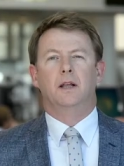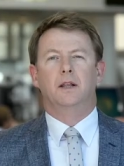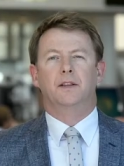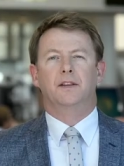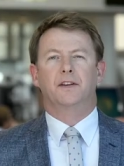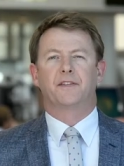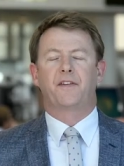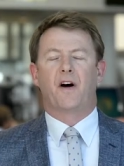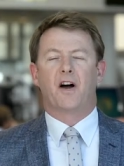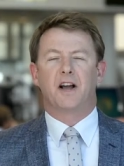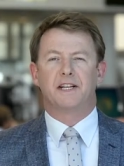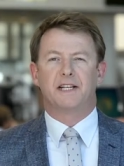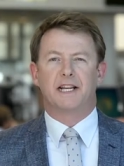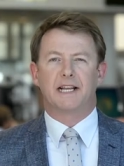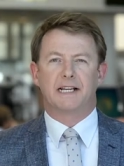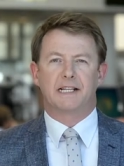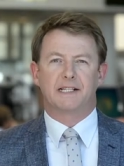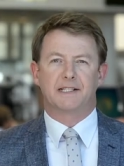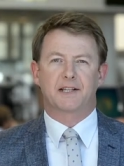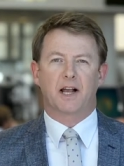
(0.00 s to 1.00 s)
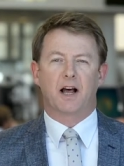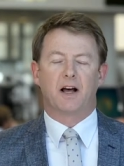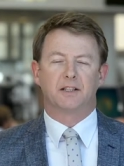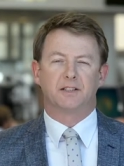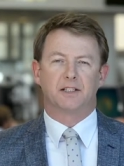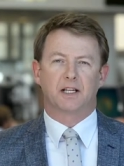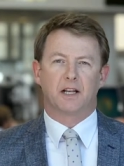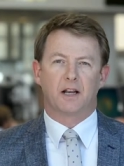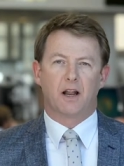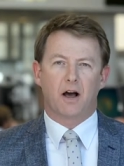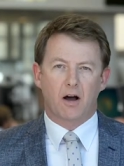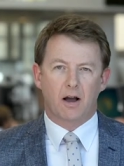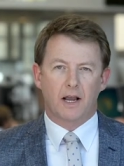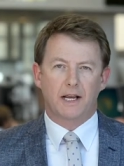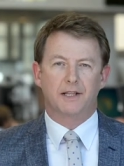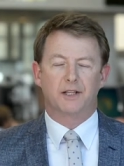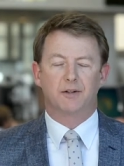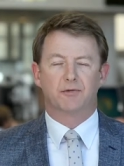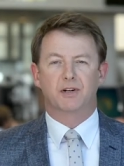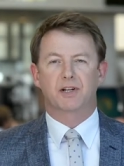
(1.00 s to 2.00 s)
The findings
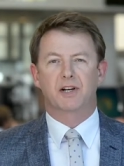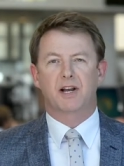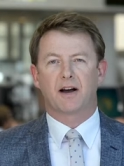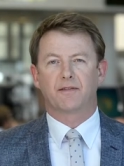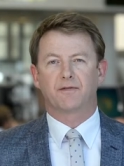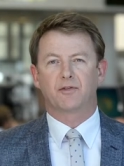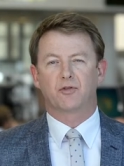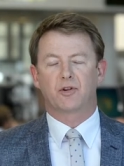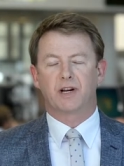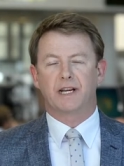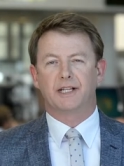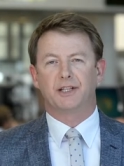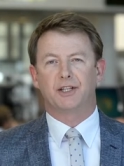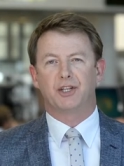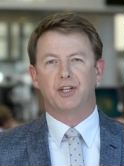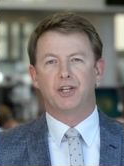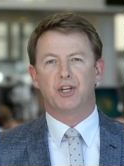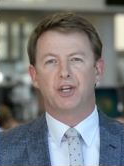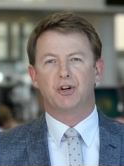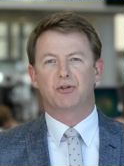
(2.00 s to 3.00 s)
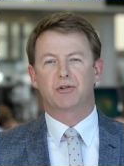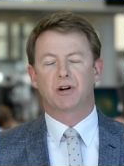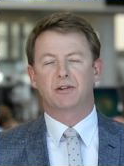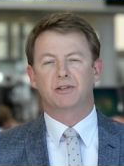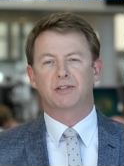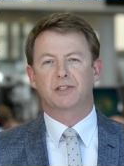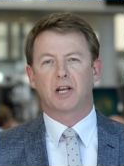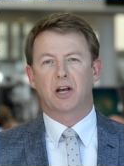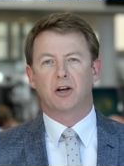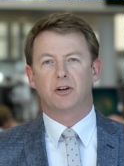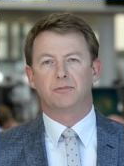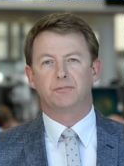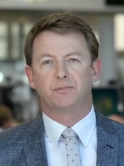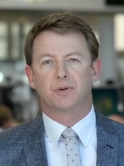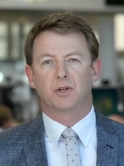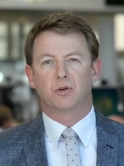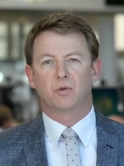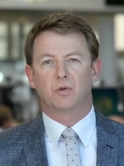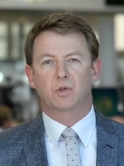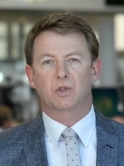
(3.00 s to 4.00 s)
underline the recovery in the Eurozone,
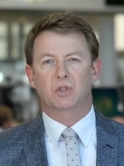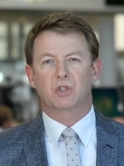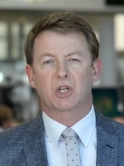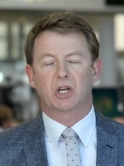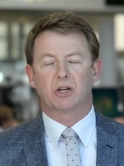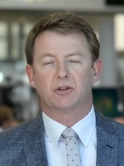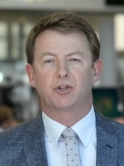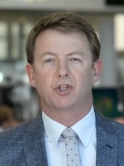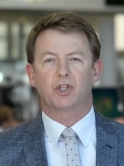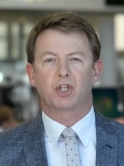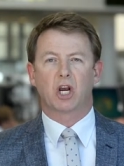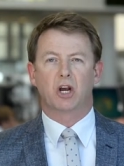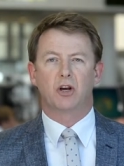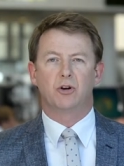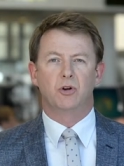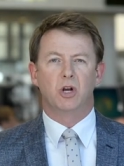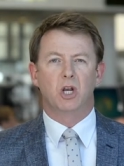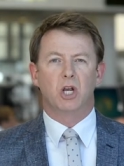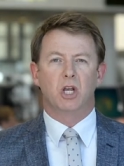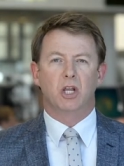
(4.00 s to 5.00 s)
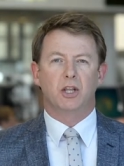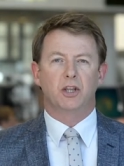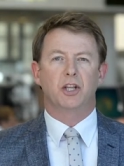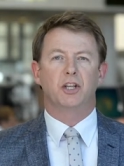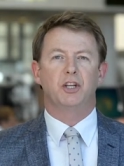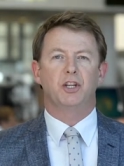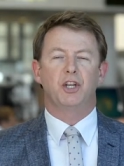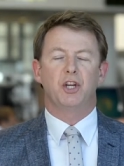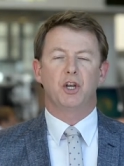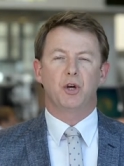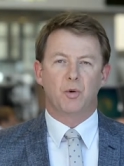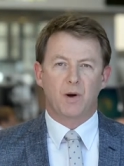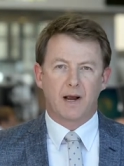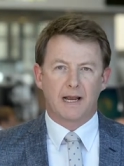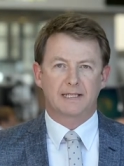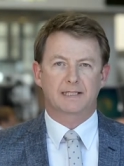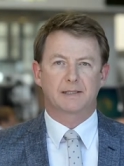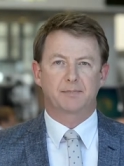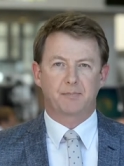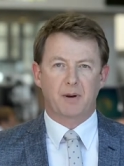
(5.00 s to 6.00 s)
but also show that
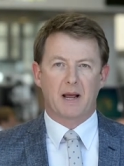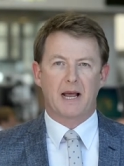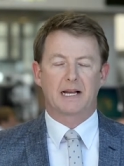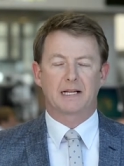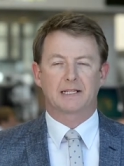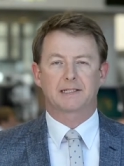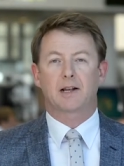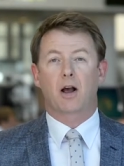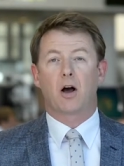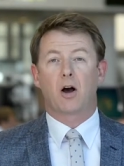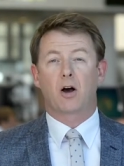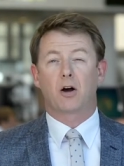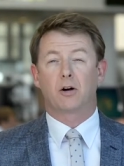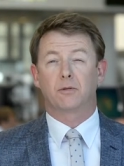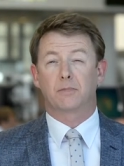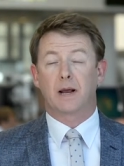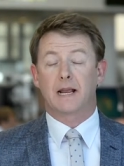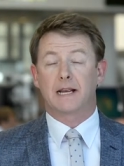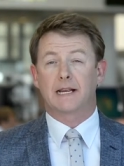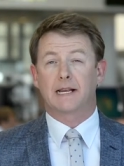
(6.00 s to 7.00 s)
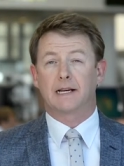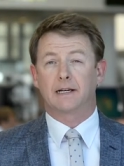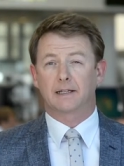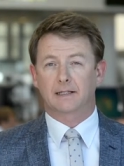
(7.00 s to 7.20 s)
US banks are making